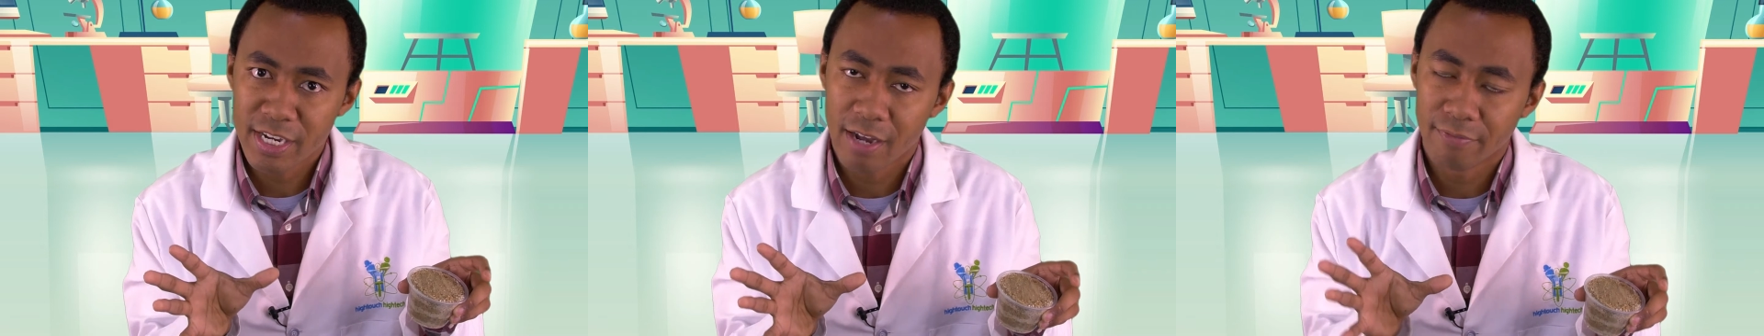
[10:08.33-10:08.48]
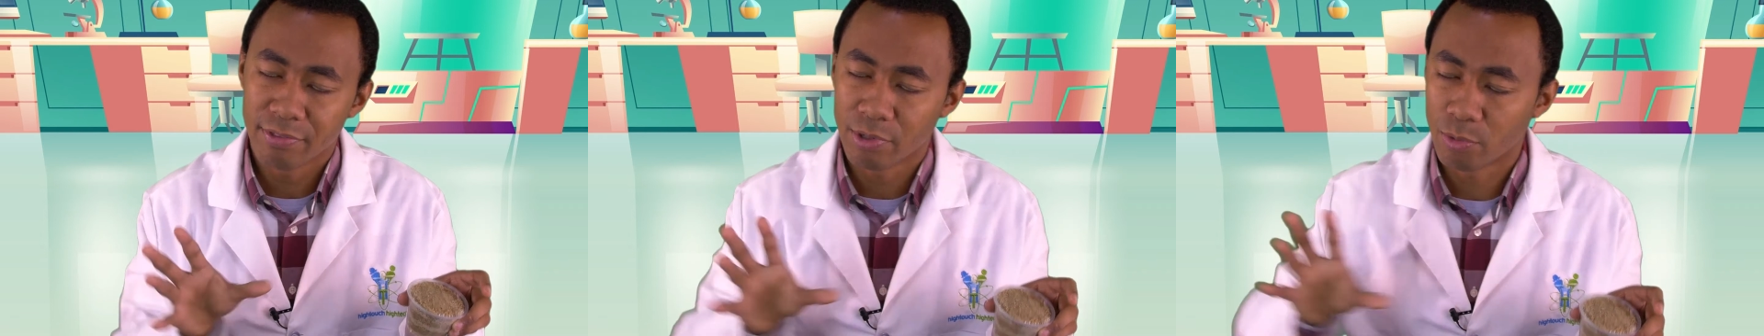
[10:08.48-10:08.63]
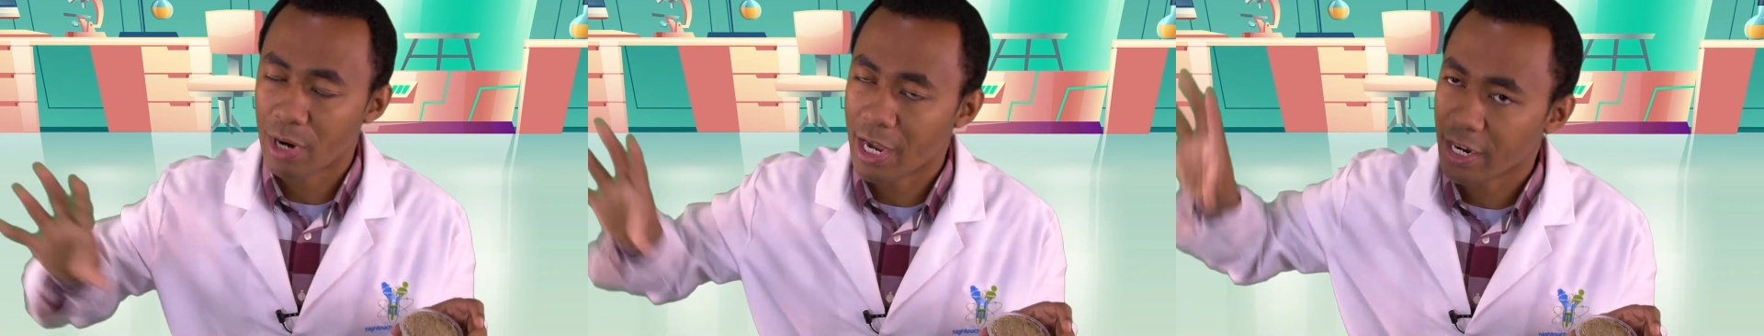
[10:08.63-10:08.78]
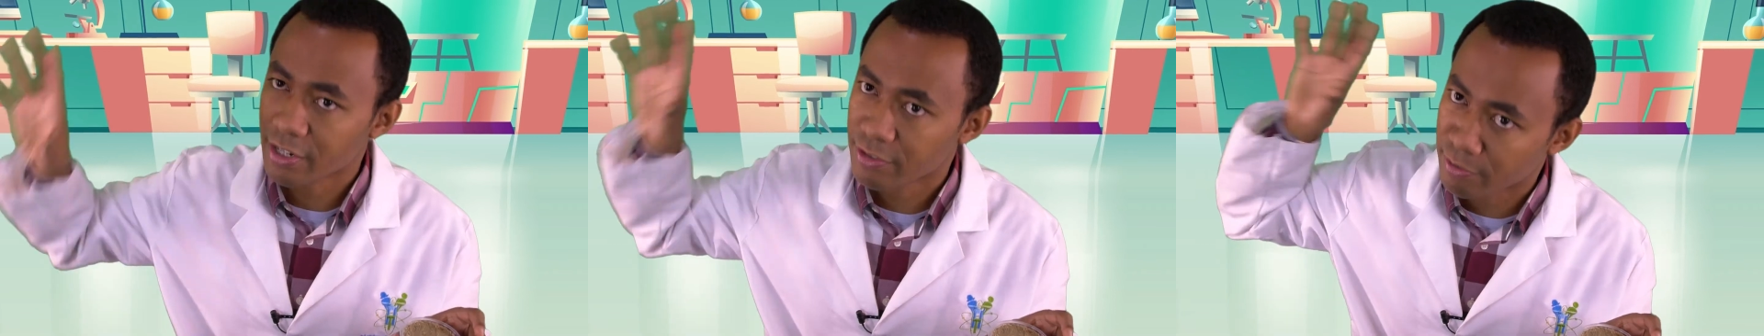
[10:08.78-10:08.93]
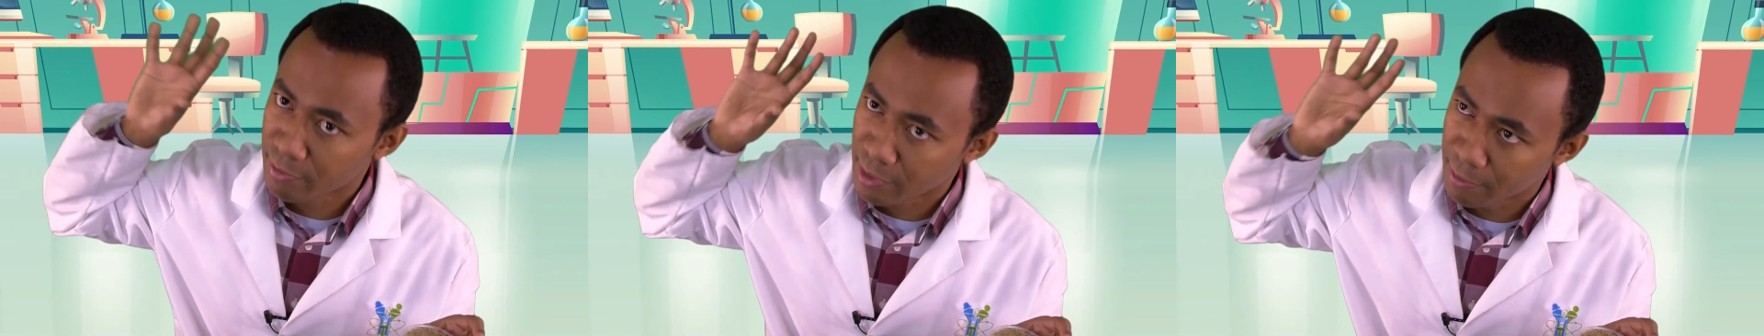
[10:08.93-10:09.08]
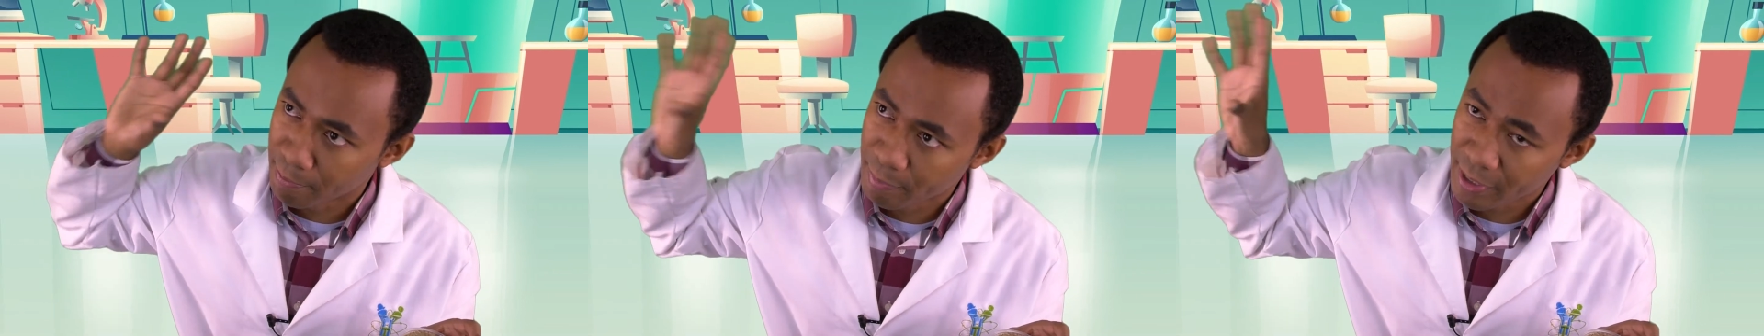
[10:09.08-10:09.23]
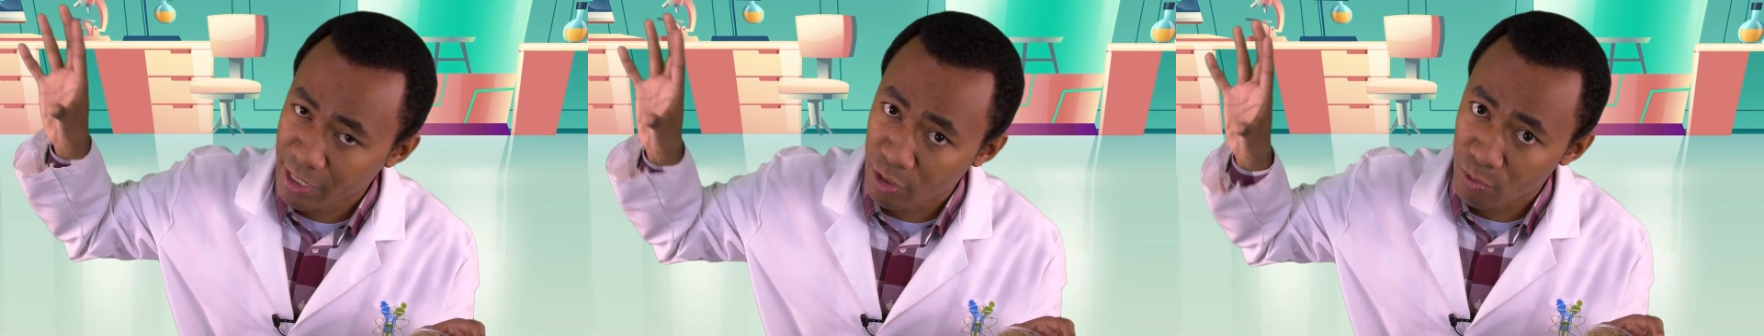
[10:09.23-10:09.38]
of the rocks from the
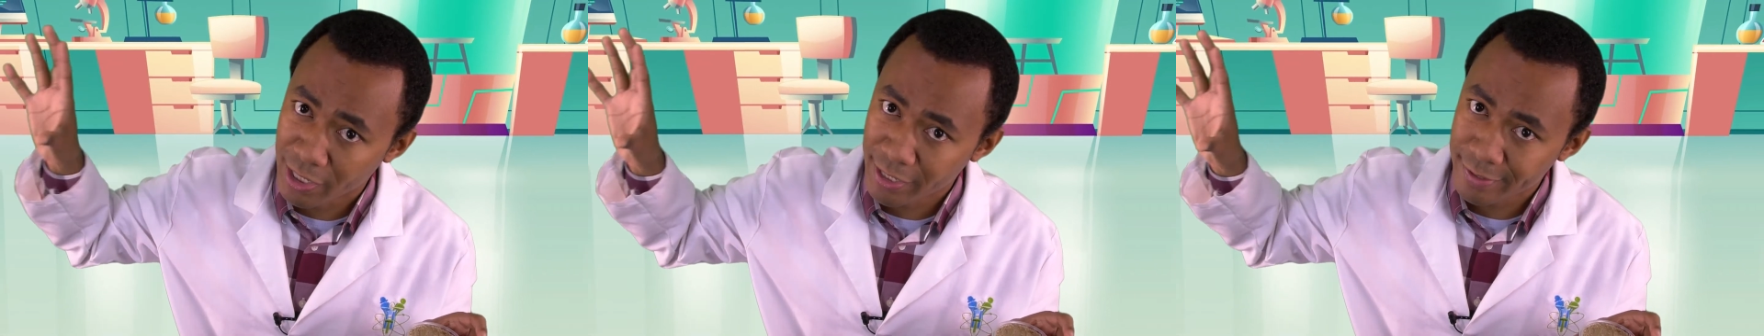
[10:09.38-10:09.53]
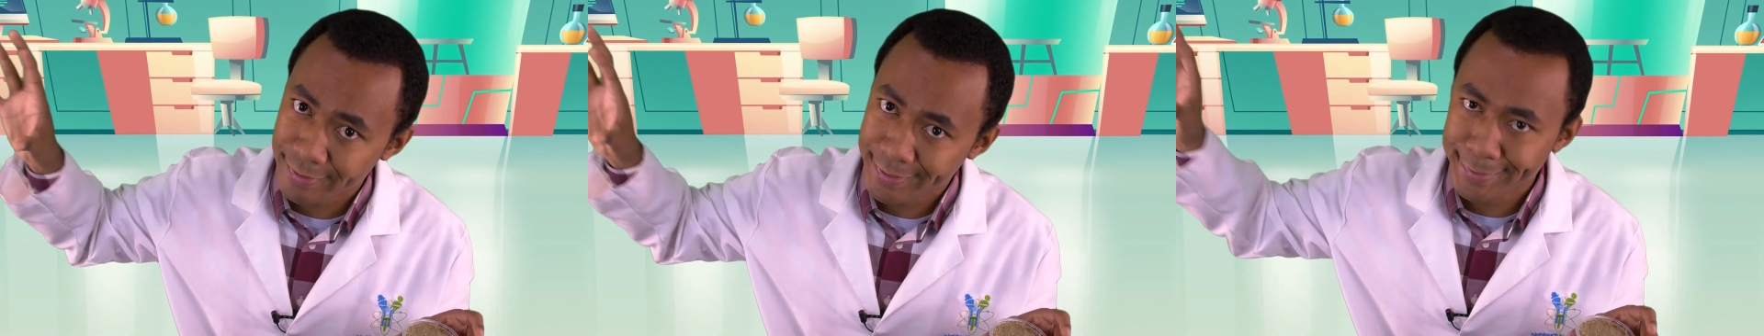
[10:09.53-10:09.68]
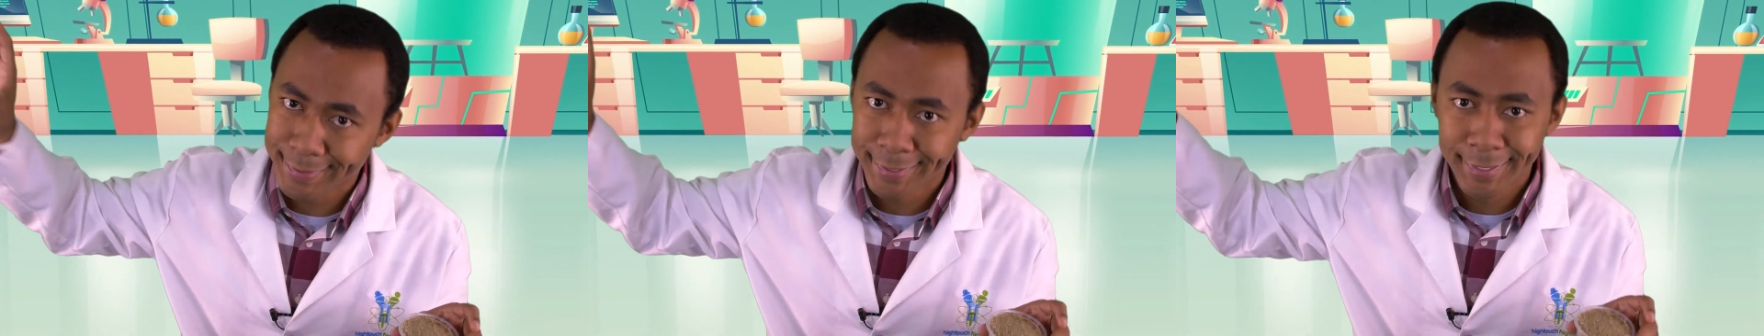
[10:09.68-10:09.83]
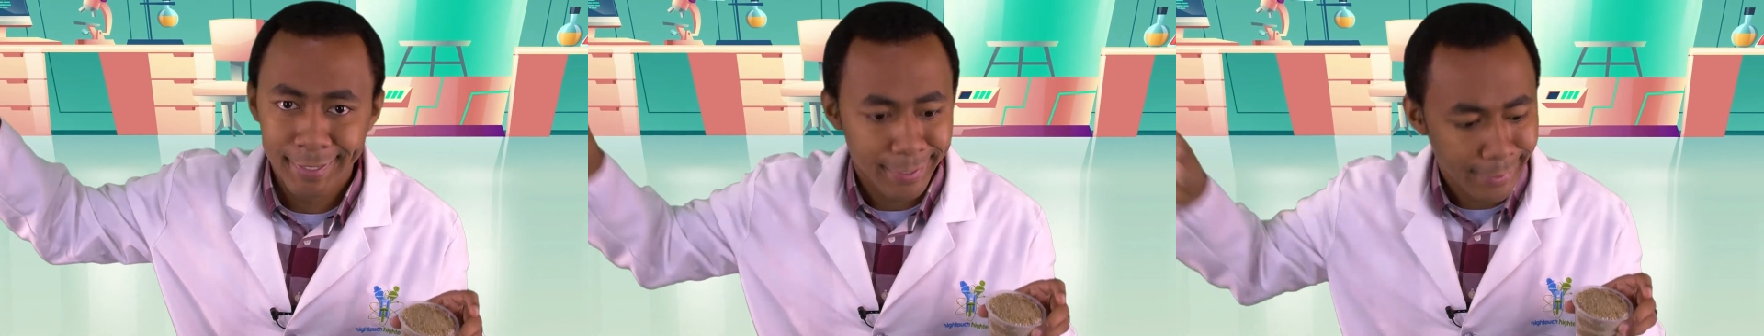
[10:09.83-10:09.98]
big ones,